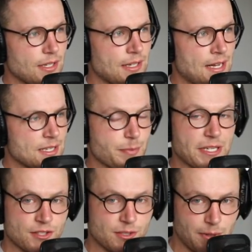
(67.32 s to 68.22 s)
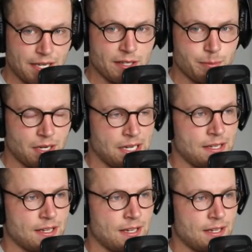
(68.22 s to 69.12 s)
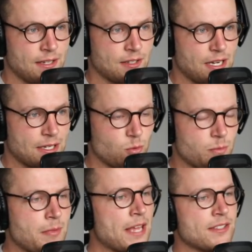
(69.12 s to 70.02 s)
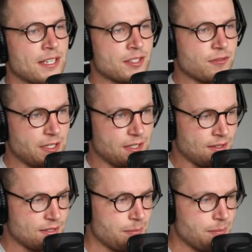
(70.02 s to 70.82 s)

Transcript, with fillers: Uh, it's been inspired by a, a, guy called Matt Does Fitness,